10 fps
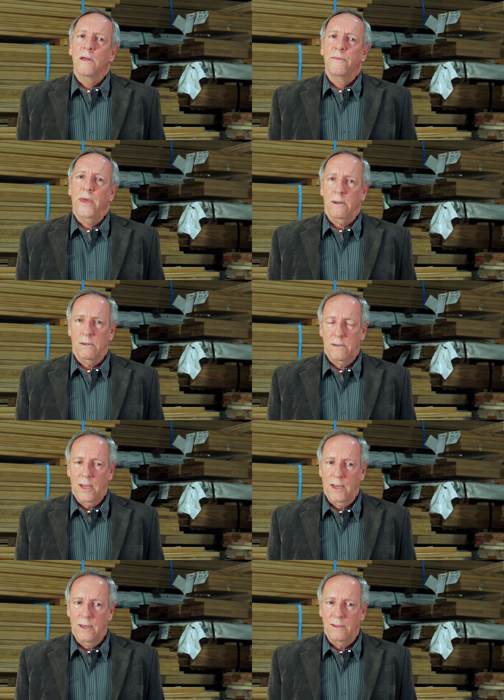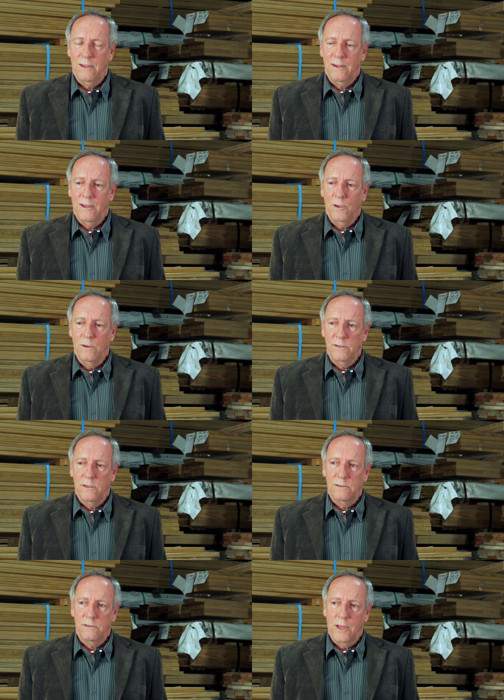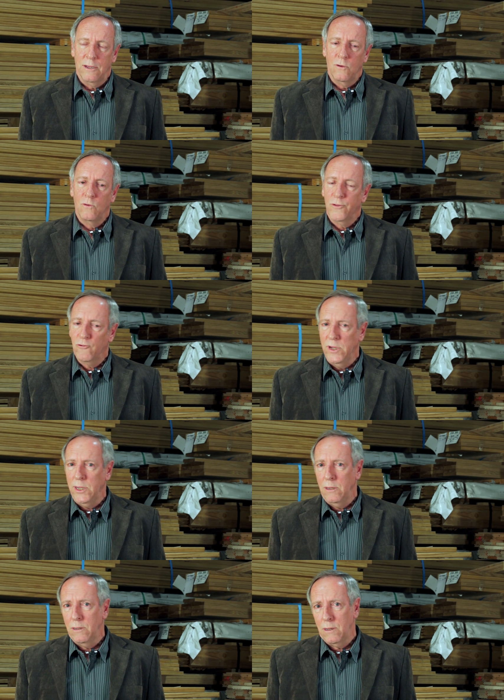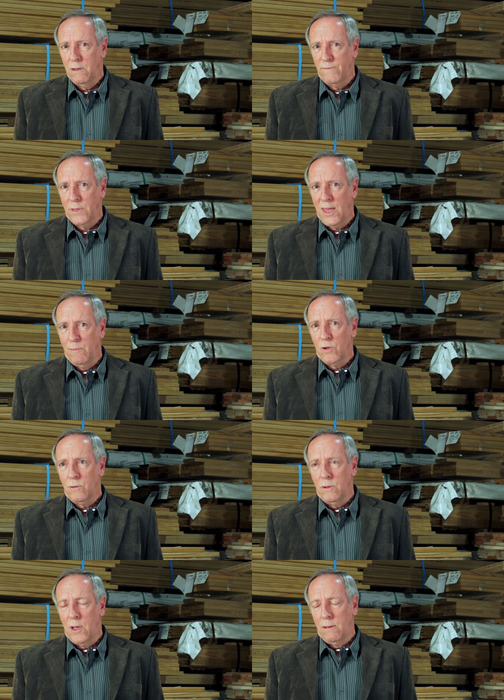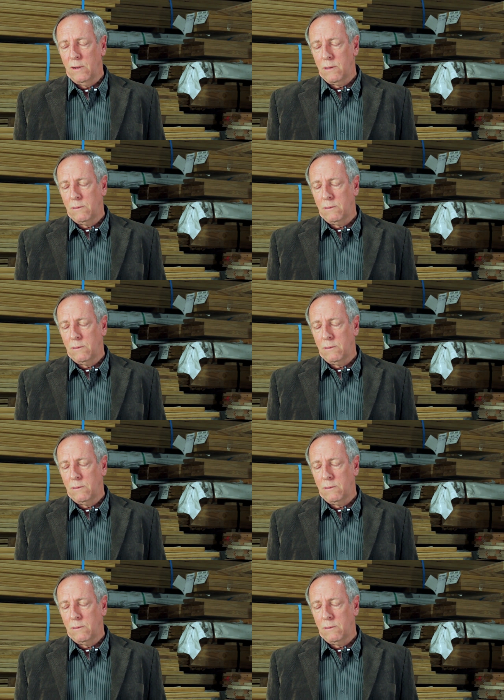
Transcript: that uses all three of the chemical